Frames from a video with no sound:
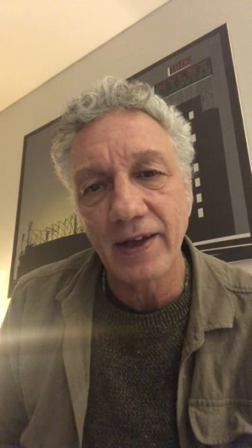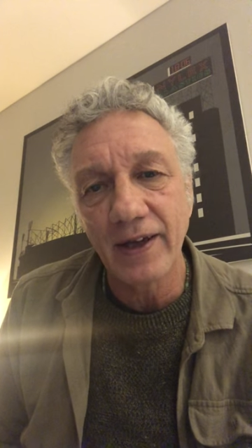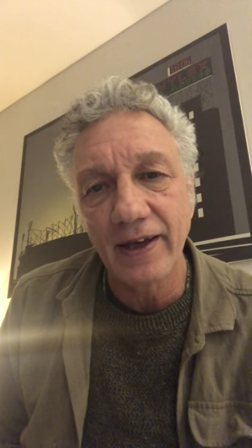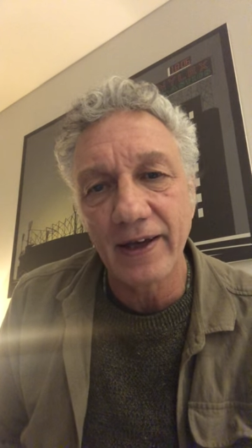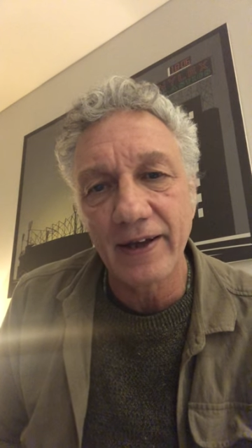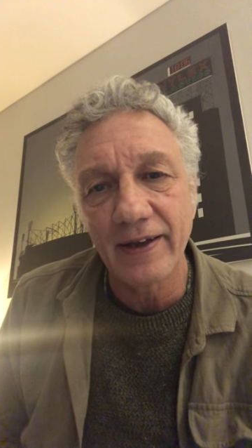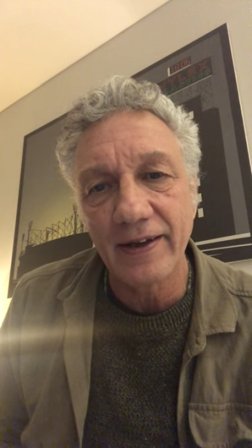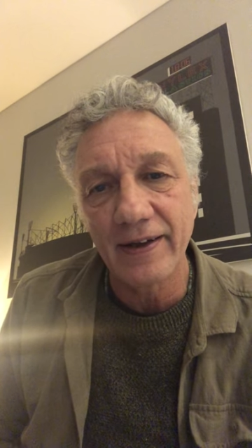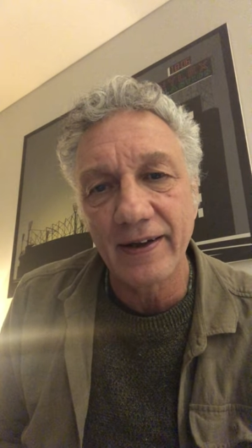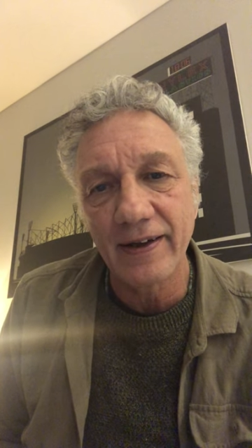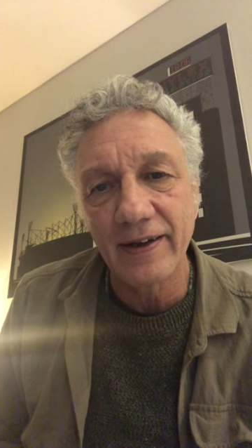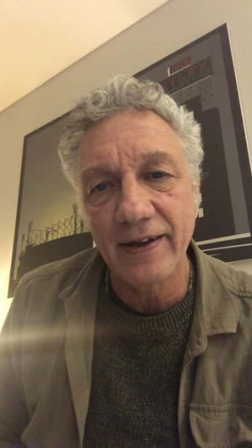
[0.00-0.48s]

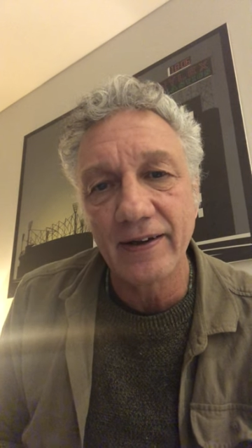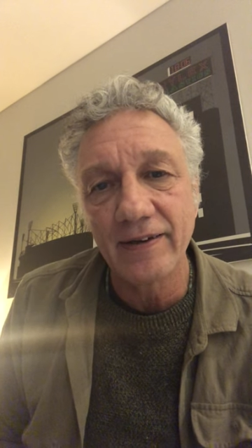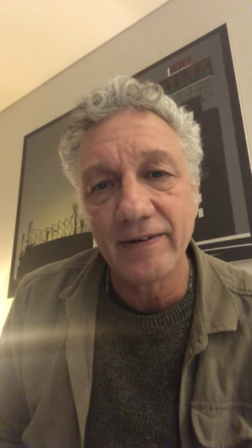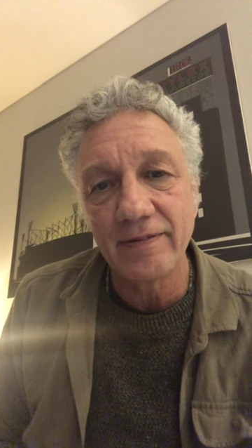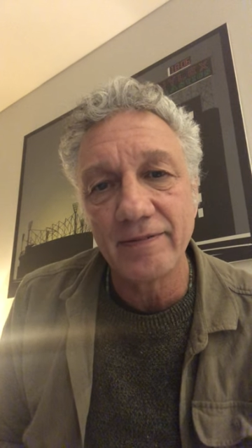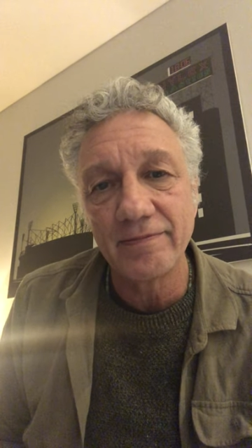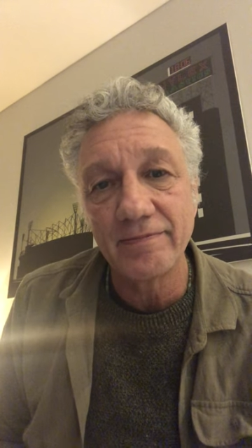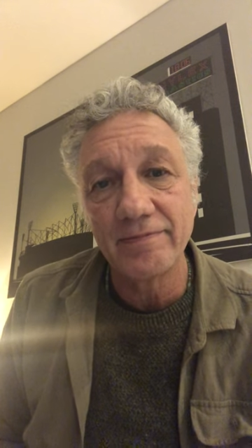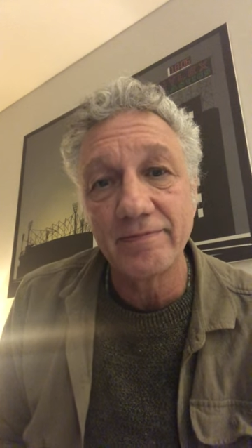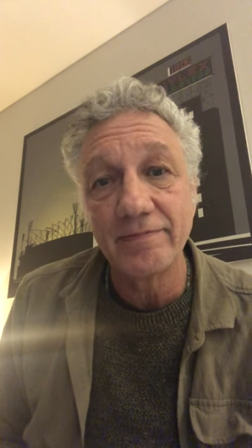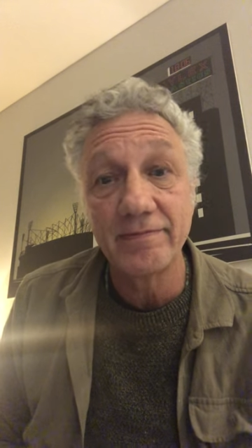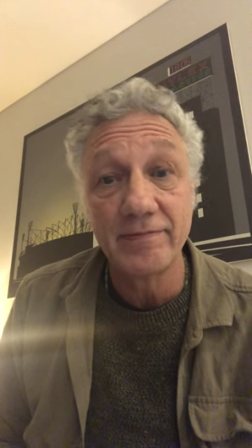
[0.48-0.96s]
And uh,
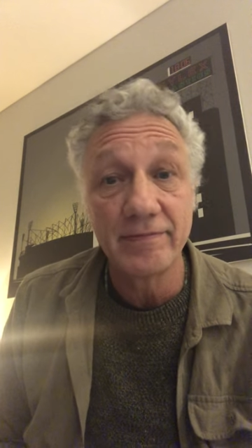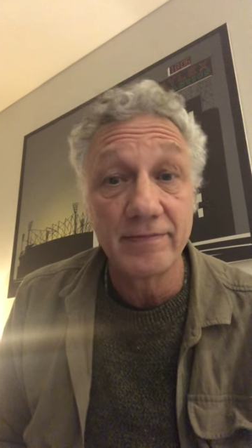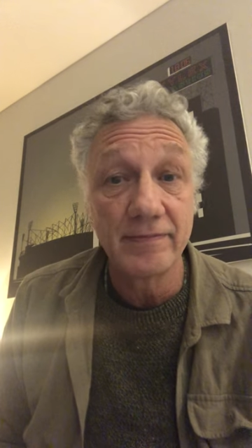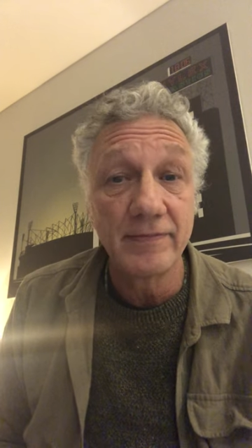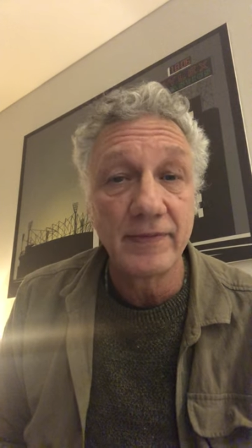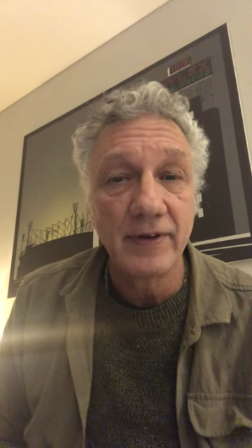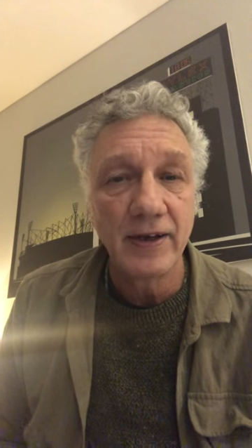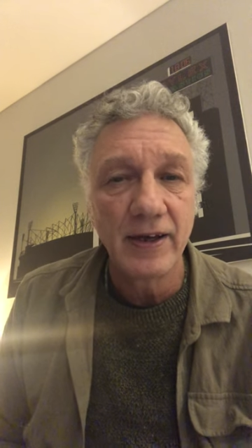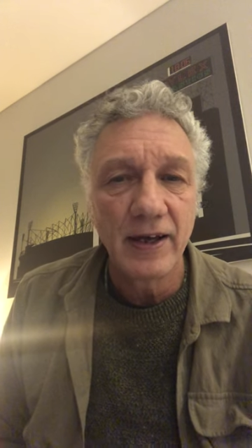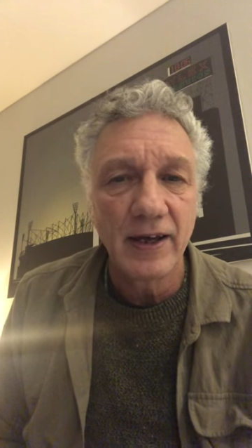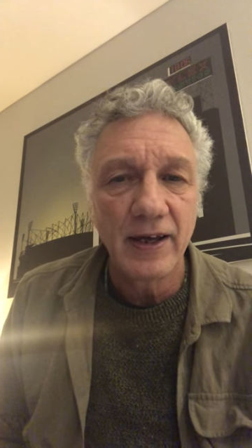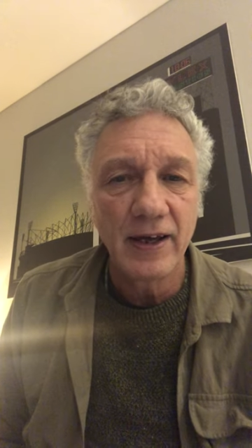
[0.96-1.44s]

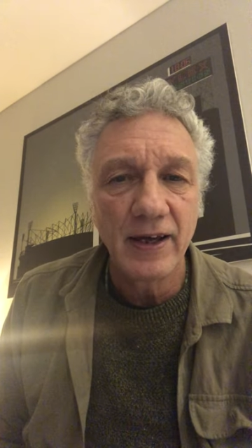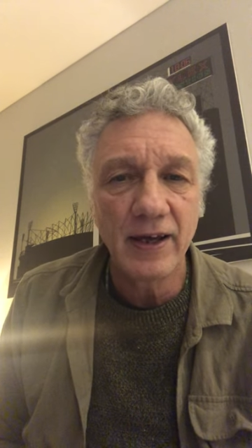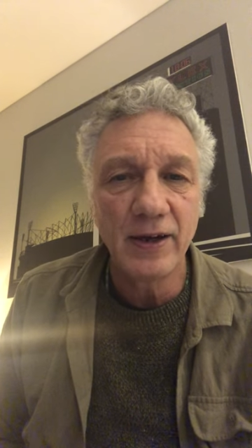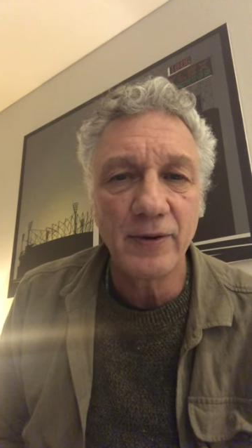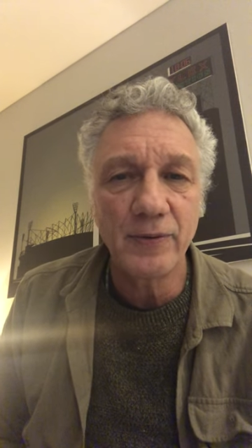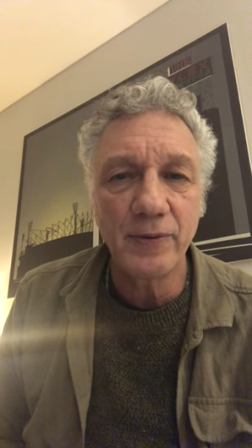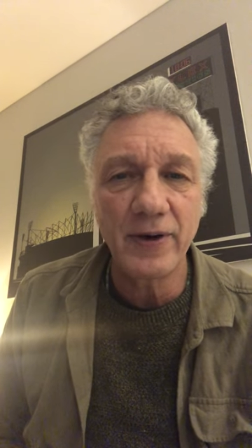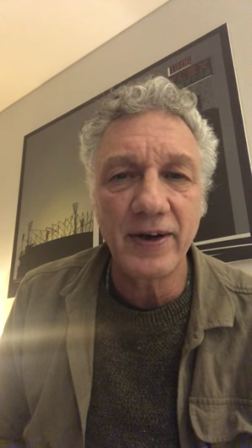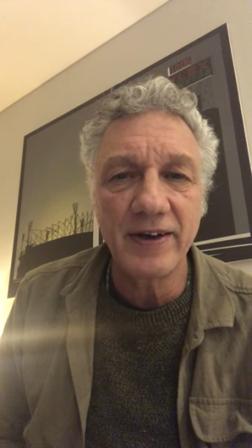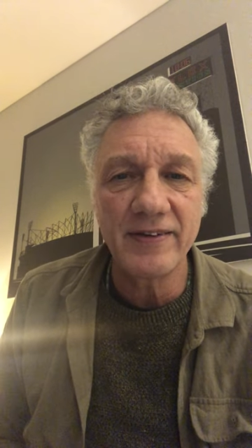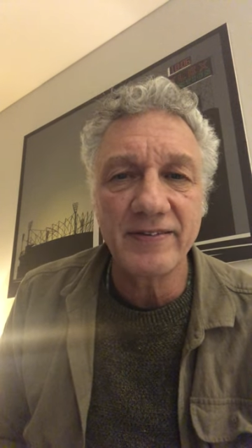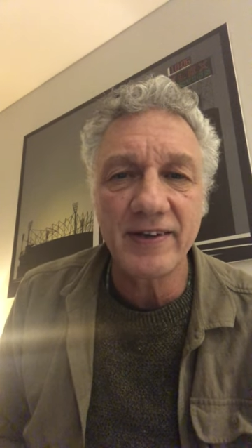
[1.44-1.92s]

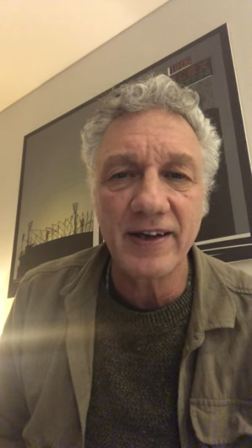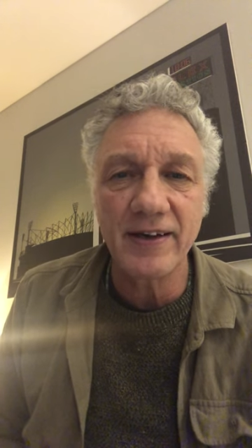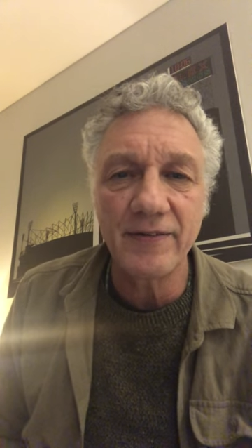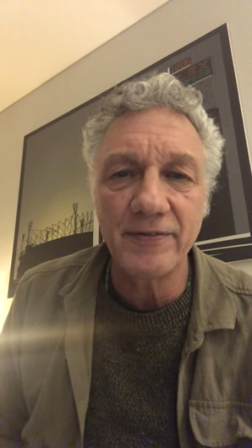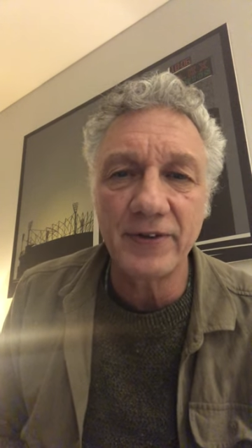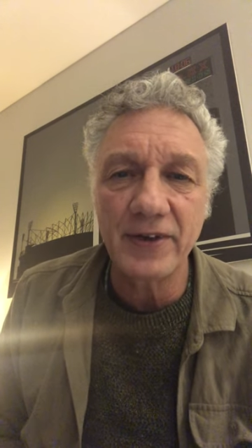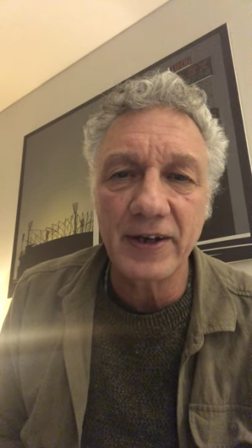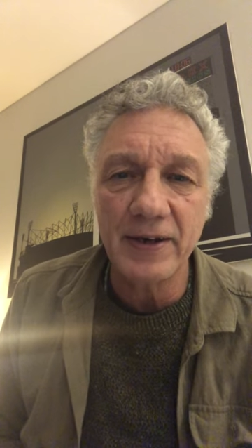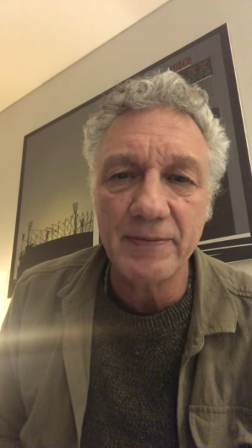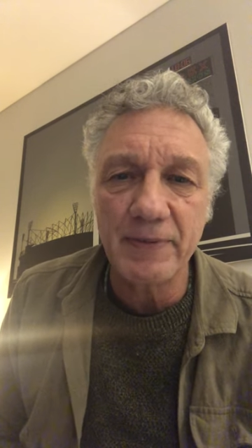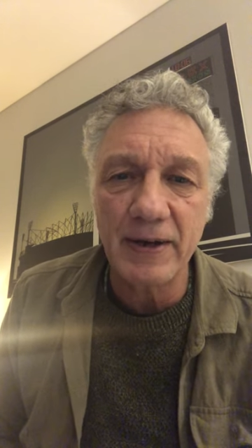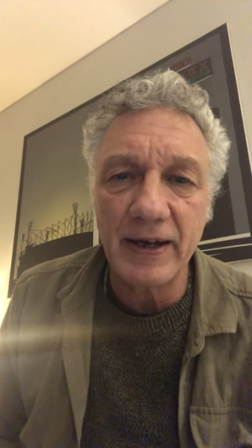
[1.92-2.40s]
it weighs
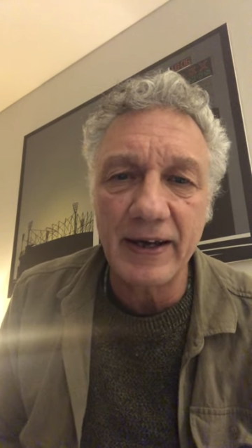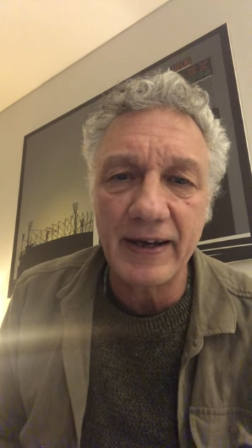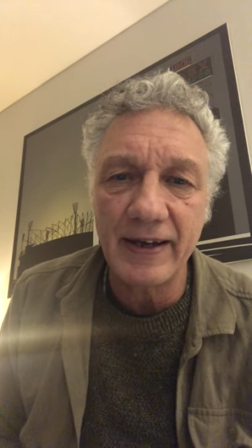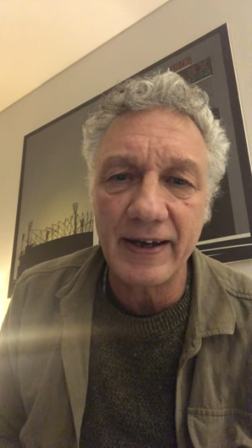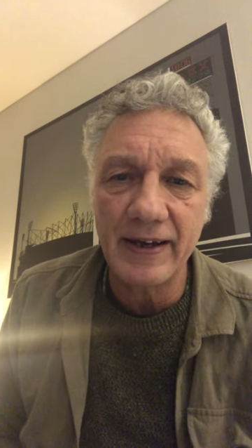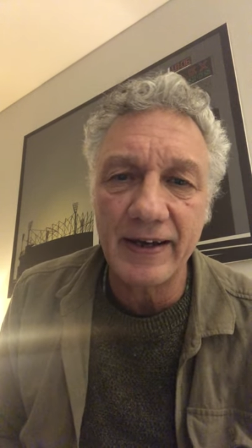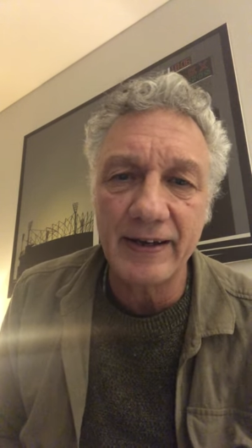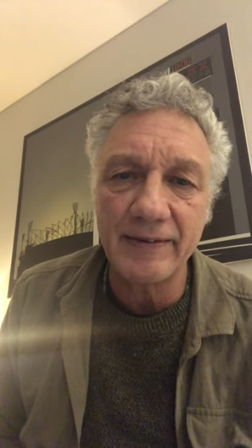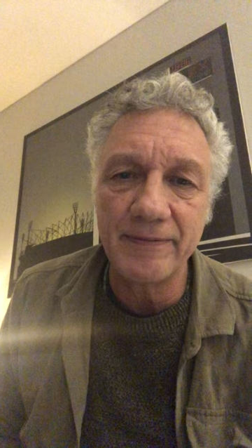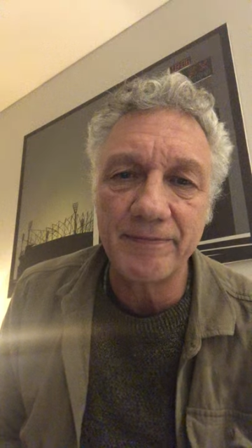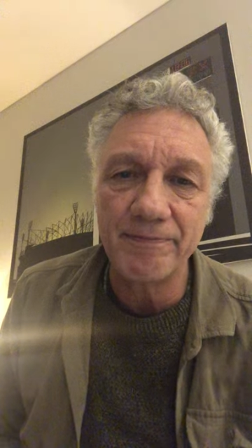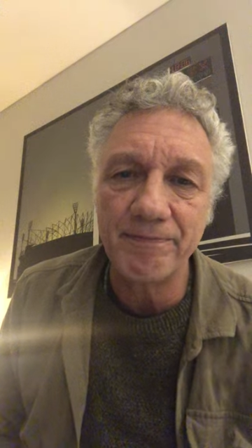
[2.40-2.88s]
heavily on my
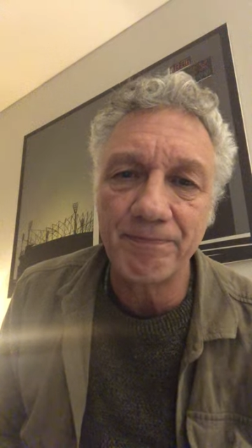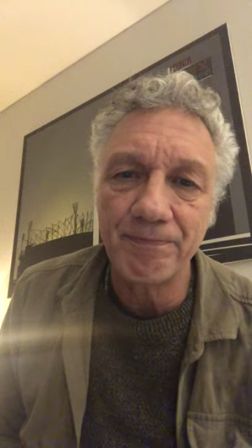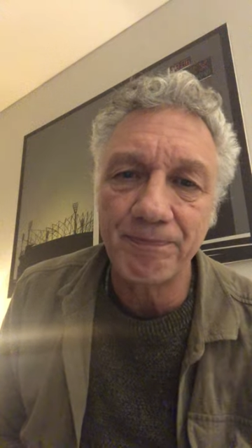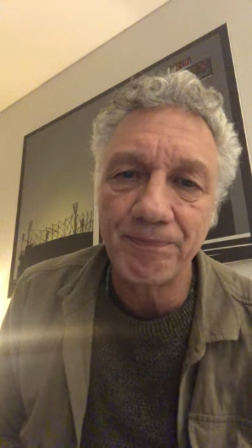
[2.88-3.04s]
head.